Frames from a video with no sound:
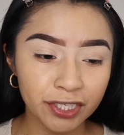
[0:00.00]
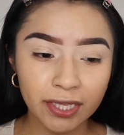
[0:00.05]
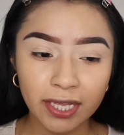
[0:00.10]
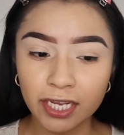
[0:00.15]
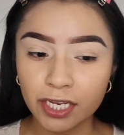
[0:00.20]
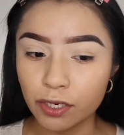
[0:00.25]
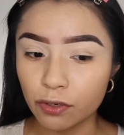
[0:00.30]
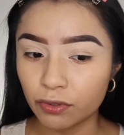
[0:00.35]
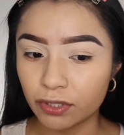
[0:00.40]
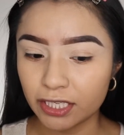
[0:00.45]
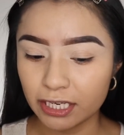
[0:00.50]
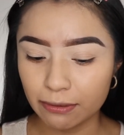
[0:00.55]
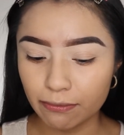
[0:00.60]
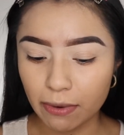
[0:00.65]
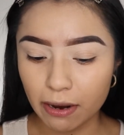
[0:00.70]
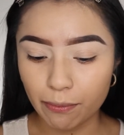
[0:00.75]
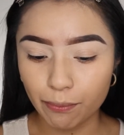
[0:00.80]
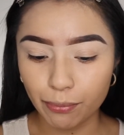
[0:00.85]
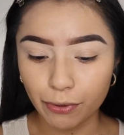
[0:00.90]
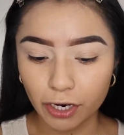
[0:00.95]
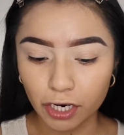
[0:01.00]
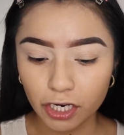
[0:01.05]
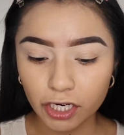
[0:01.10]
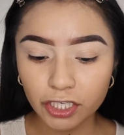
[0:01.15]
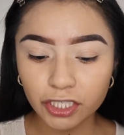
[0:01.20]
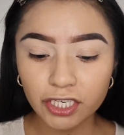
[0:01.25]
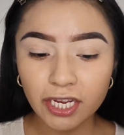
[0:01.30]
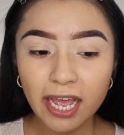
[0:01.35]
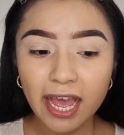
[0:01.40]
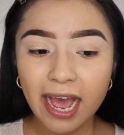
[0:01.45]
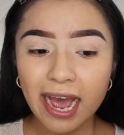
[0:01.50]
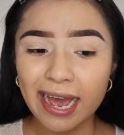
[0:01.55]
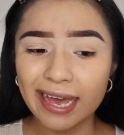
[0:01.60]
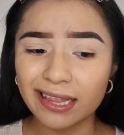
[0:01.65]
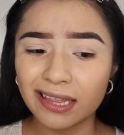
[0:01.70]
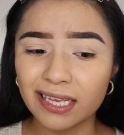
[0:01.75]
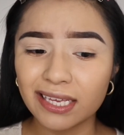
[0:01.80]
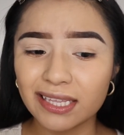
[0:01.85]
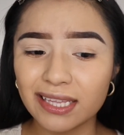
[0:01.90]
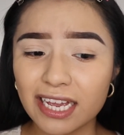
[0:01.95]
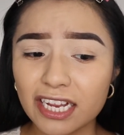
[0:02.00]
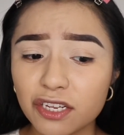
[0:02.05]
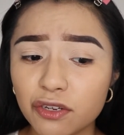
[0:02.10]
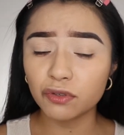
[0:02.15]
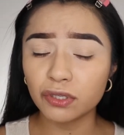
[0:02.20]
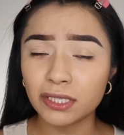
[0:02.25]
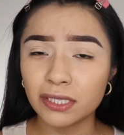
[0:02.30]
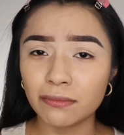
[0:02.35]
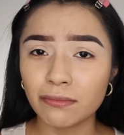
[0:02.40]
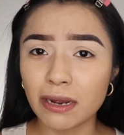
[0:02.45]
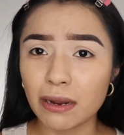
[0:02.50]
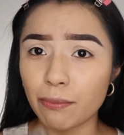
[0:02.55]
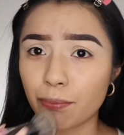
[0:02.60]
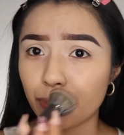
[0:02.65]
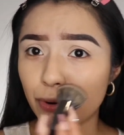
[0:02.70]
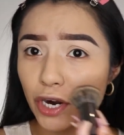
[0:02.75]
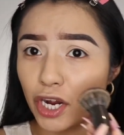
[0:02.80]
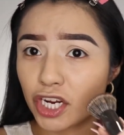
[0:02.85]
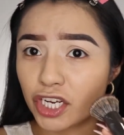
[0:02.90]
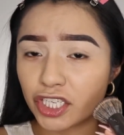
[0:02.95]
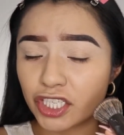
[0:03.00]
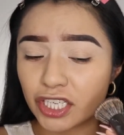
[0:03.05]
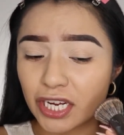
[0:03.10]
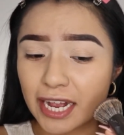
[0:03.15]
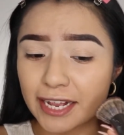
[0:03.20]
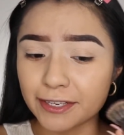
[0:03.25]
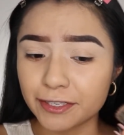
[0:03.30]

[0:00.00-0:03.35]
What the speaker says: than using my brush. I think that using my brush